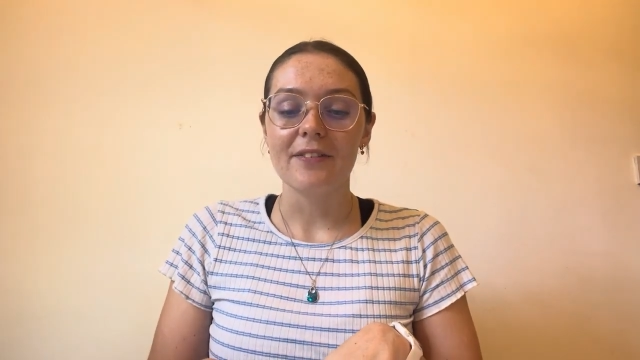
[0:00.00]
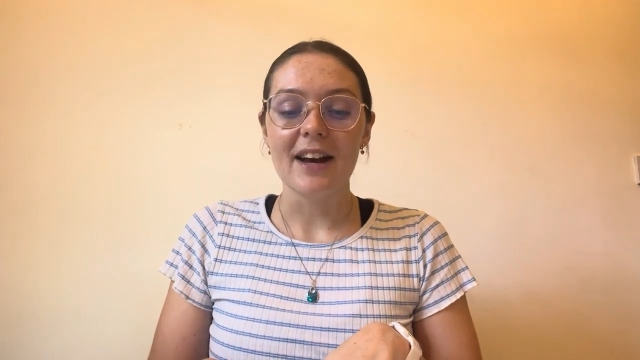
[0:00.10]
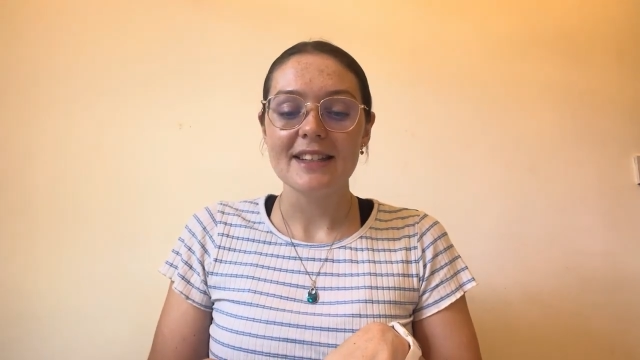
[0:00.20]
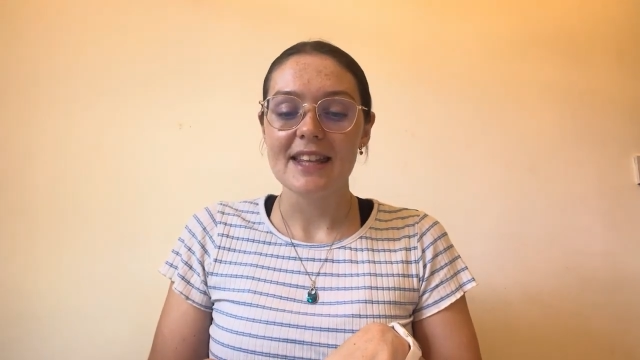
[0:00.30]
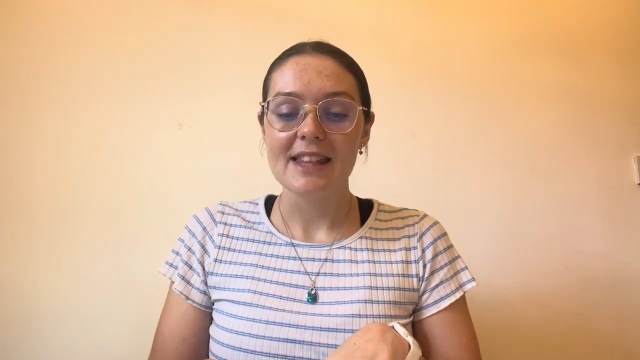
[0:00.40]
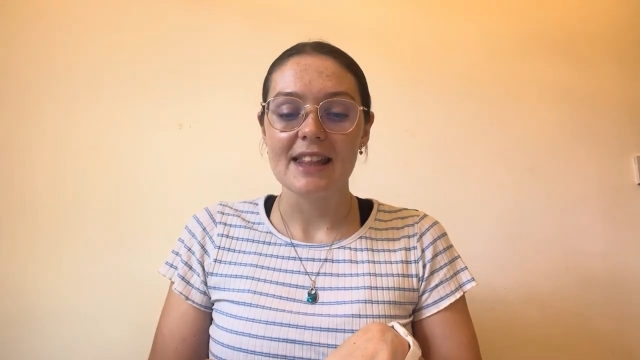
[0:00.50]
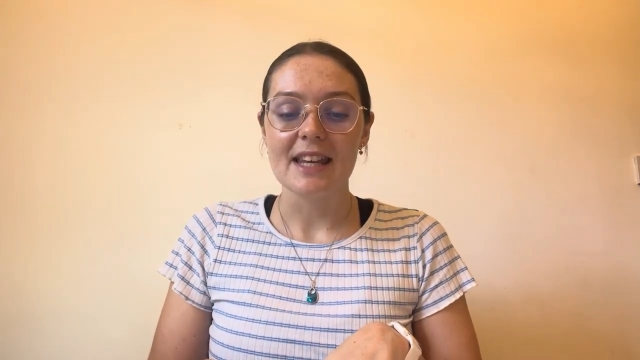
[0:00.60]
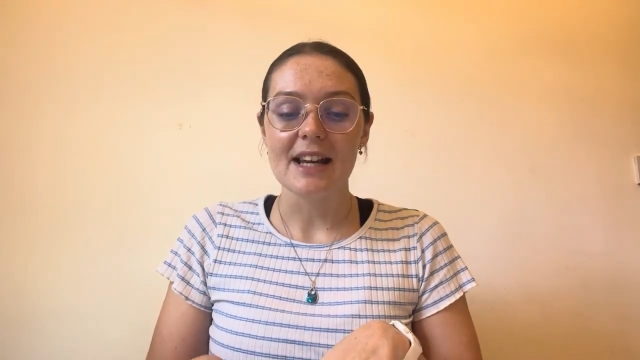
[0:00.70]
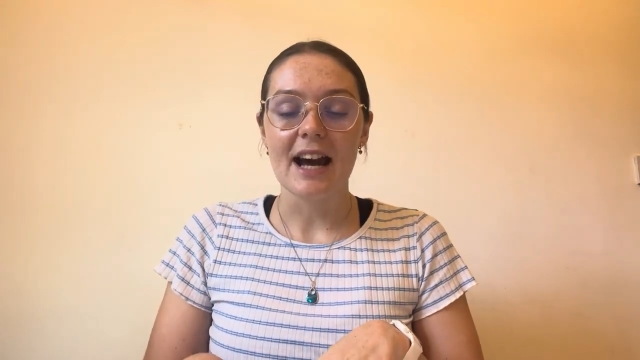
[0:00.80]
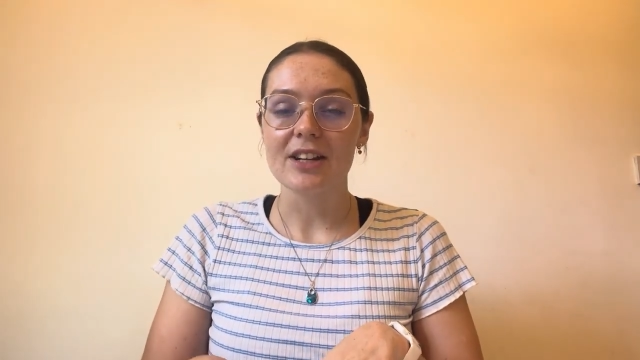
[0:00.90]
first thing that
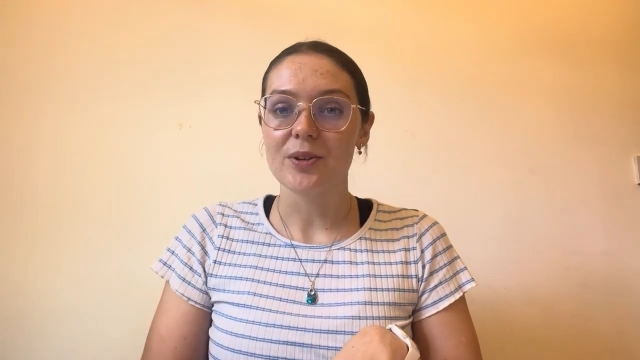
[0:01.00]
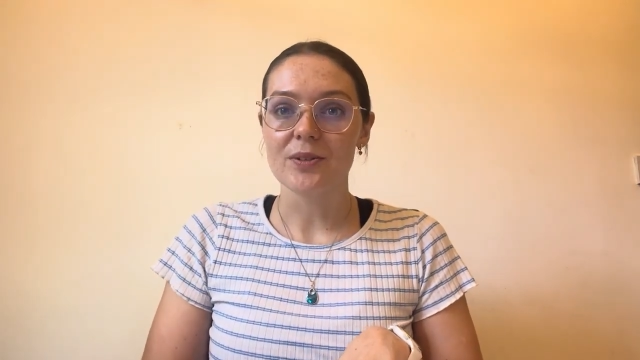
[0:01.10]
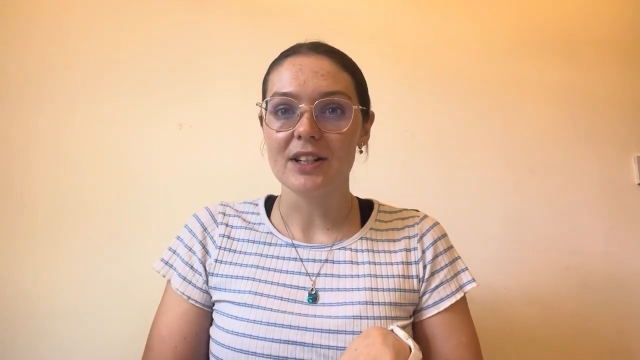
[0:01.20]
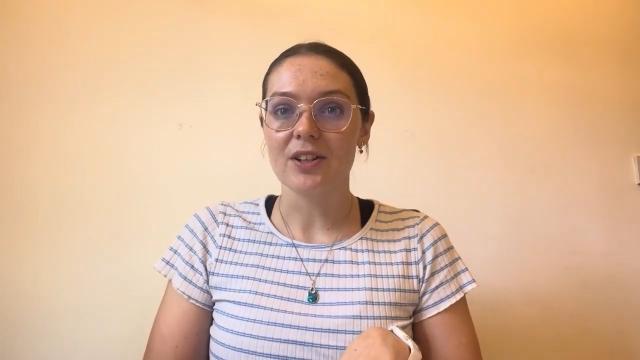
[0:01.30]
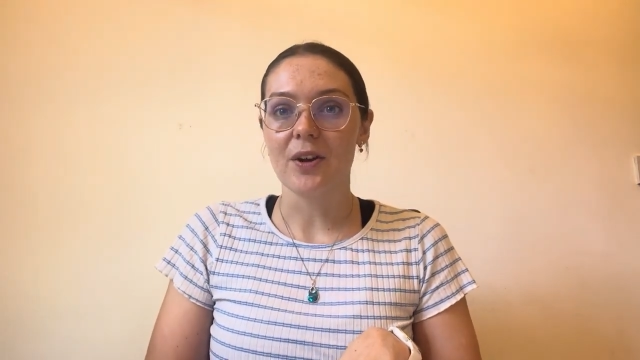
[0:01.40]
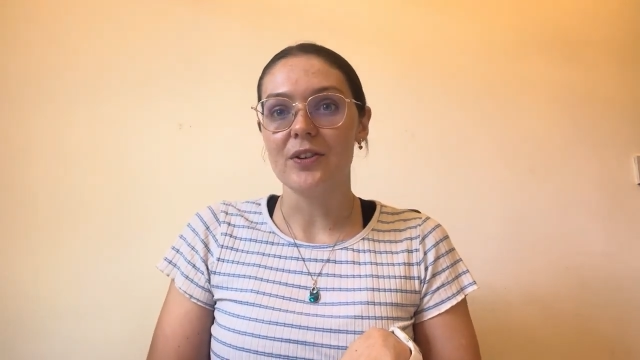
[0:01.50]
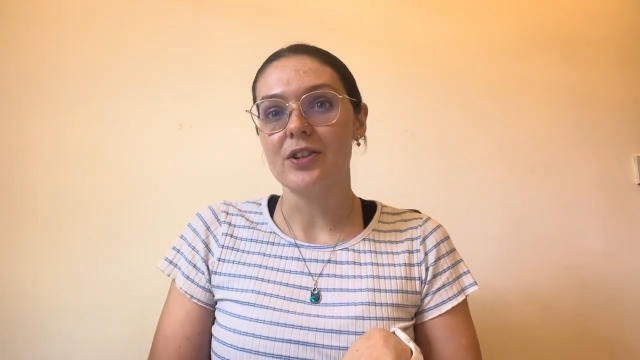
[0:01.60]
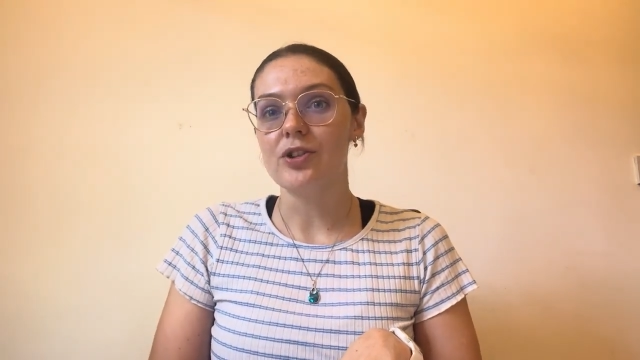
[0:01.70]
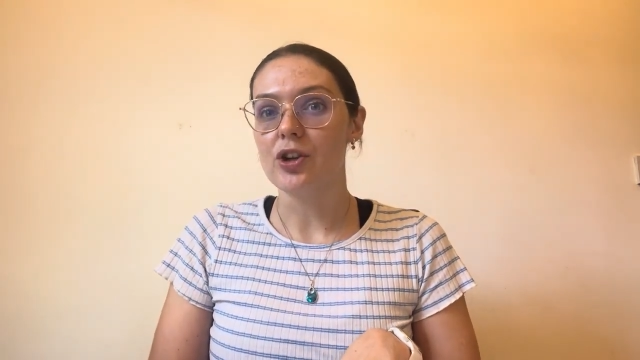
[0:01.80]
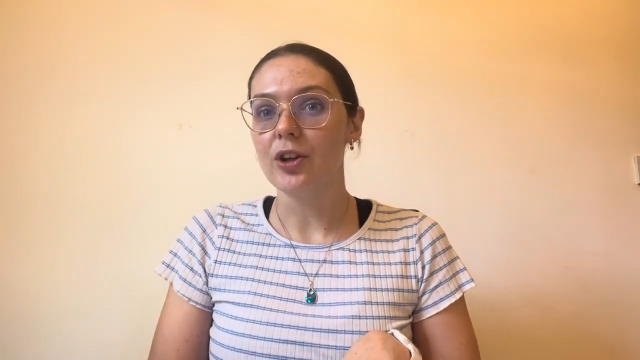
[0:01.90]
the adult is going
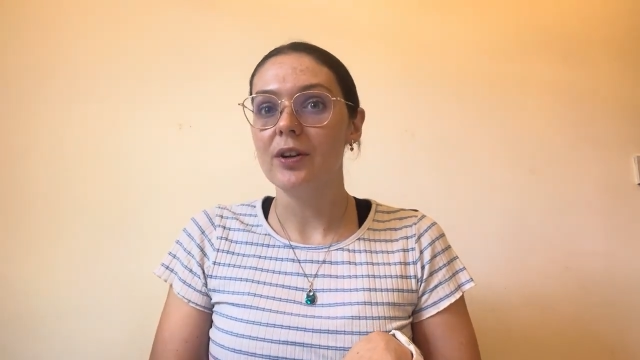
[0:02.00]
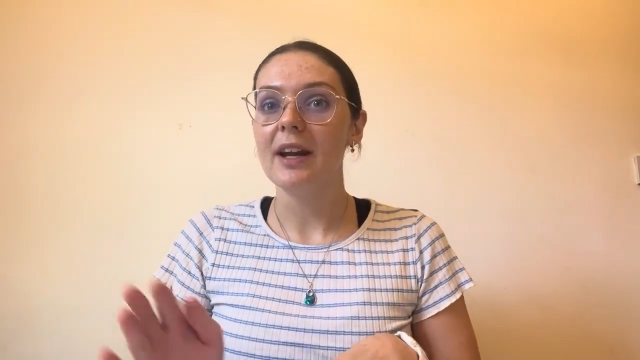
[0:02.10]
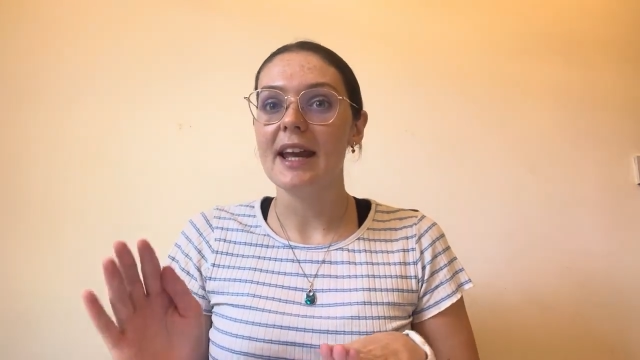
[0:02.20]
to do